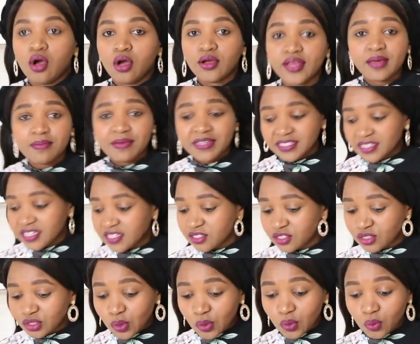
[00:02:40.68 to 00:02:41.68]
Okay besties,
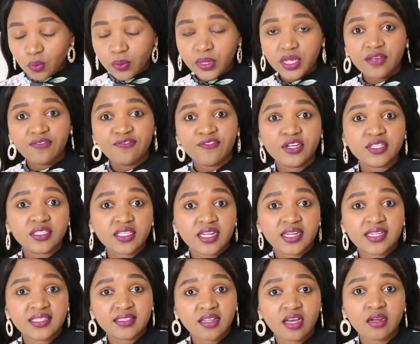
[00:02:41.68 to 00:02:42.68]
so we first
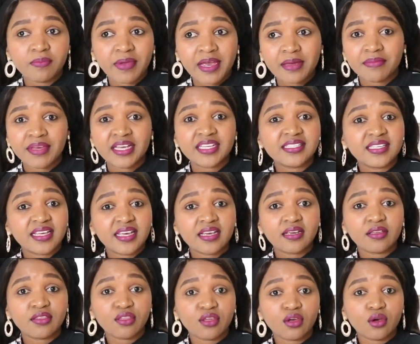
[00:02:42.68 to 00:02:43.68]
gonna start by
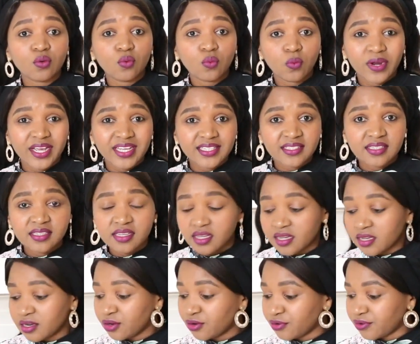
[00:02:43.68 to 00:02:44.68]
mixing the wet
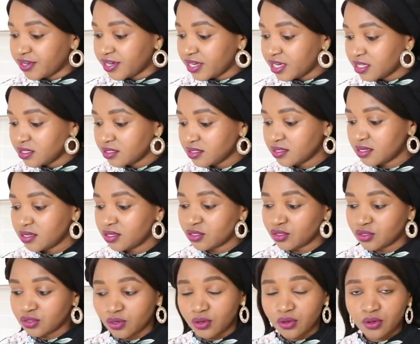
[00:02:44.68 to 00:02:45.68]
ingredients.
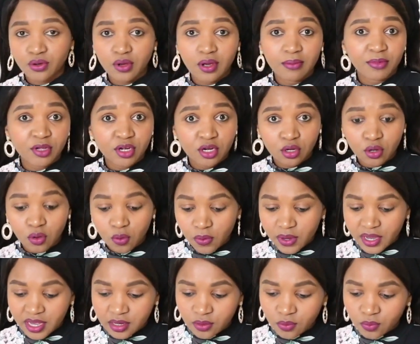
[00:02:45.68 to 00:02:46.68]
So I'm gonna go
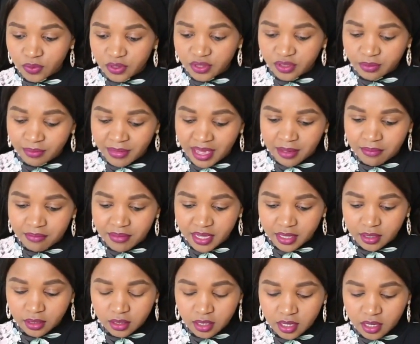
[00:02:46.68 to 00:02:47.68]
in with my
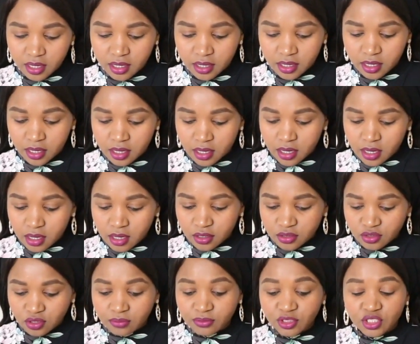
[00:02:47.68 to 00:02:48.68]
milk.
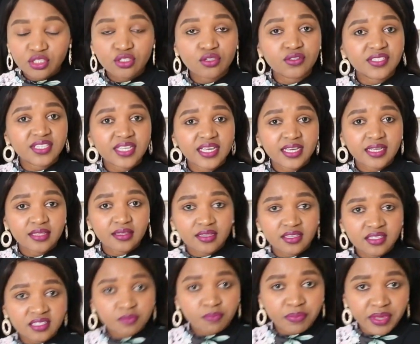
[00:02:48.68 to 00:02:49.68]
So I'm just using
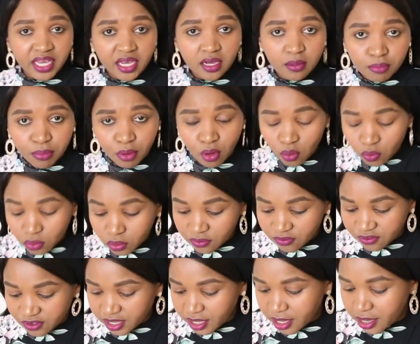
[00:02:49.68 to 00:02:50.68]
this bigger bowl
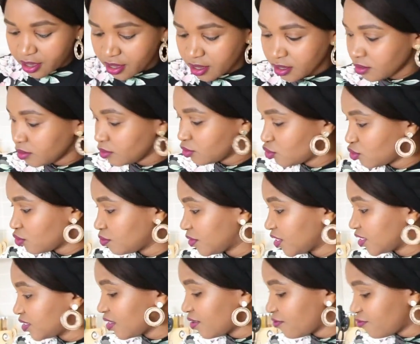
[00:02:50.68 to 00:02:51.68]
over here to
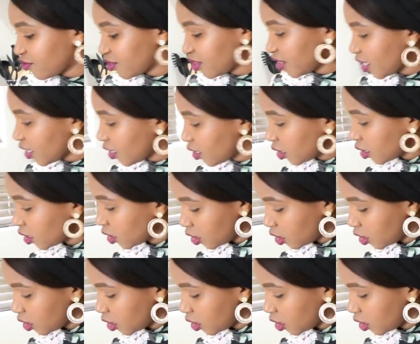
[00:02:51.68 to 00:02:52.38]
mix everything.